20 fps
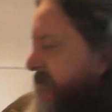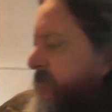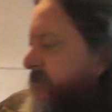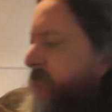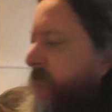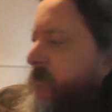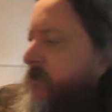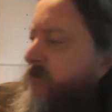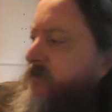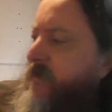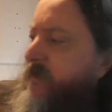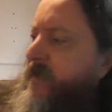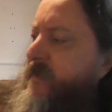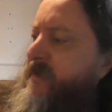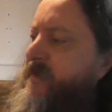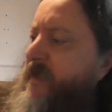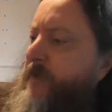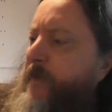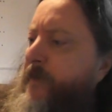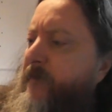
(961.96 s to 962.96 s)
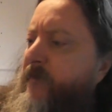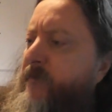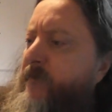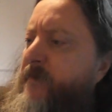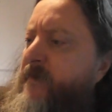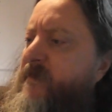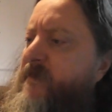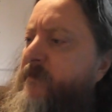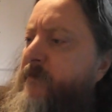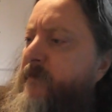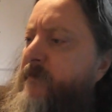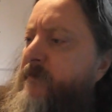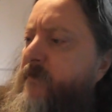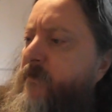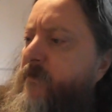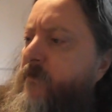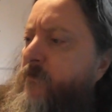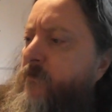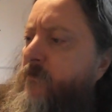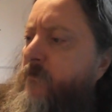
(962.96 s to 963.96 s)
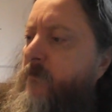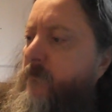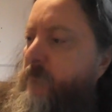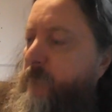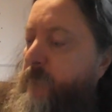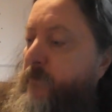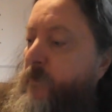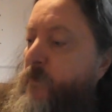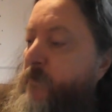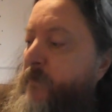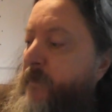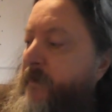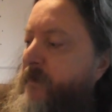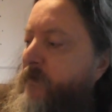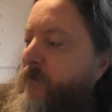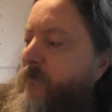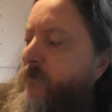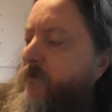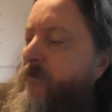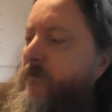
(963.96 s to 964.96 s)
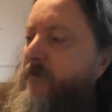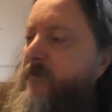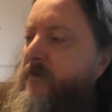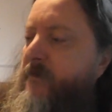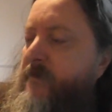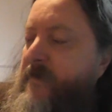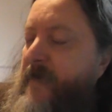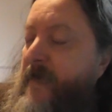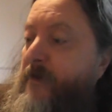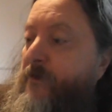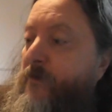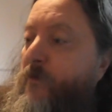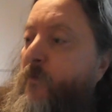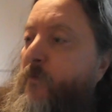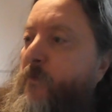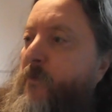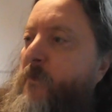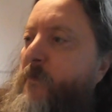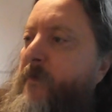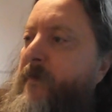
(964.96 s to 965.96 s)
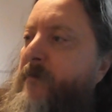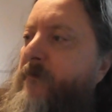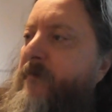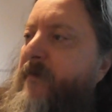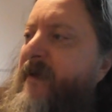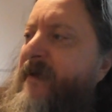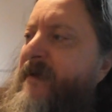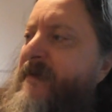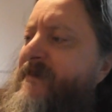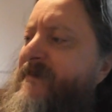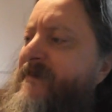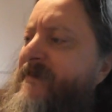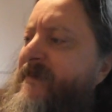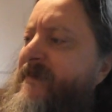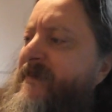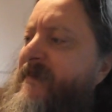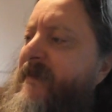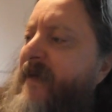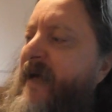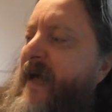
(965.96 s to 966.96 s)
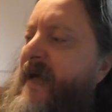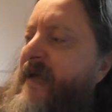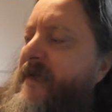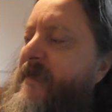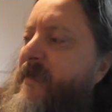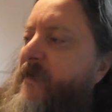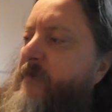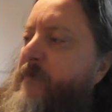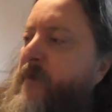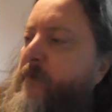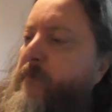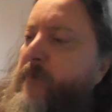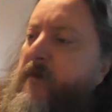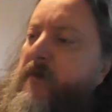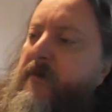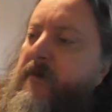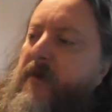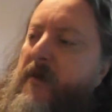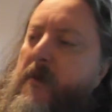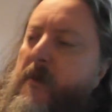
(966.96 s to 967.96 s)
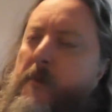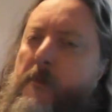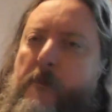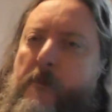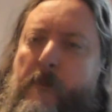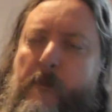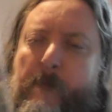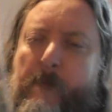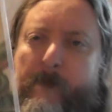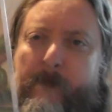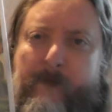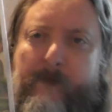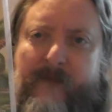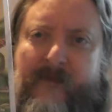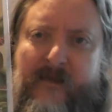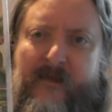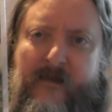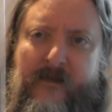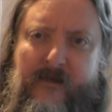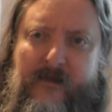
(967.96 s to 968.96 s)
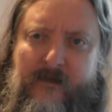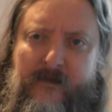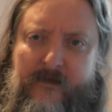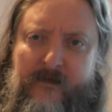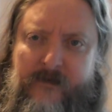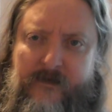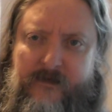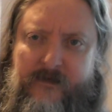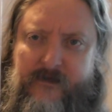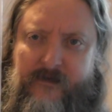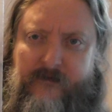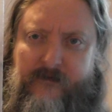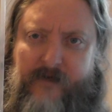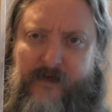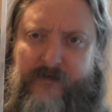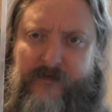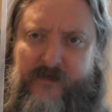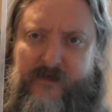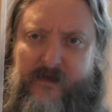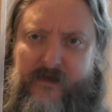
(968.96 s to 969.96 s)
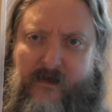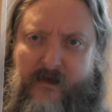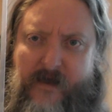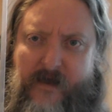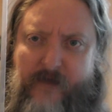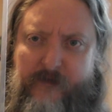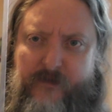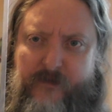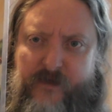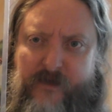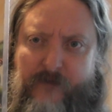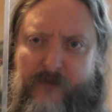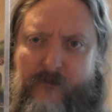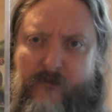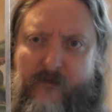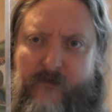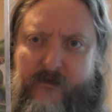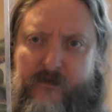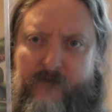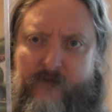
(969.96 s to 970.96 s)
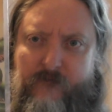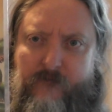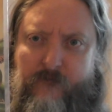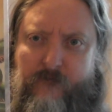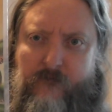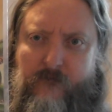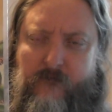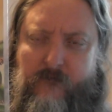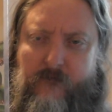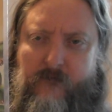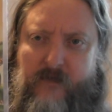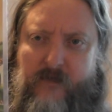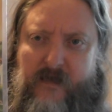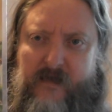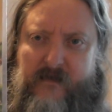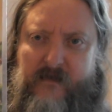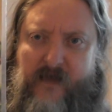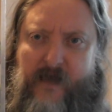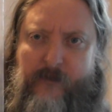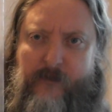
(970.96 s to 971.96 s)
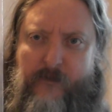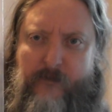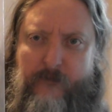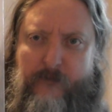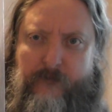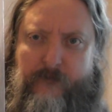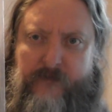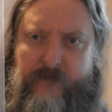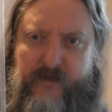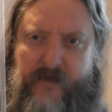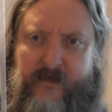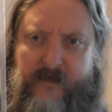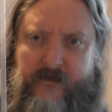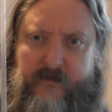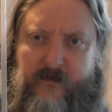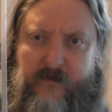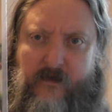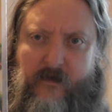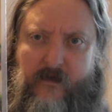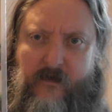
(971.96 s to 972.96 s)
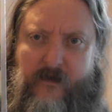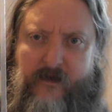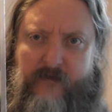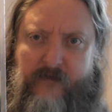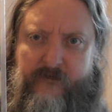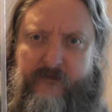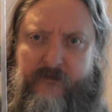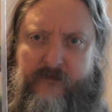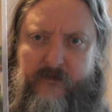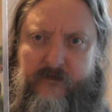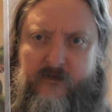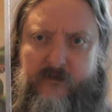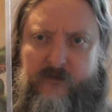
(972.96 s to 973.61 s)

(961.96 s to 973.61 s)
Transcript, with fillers: Well, it looks like he's teaming up with Mr. Miracle, Blue Beetle, Ted called Blue Beetle, that is, and uh, Big Barda. So another time jump where a time when Ted's still alive.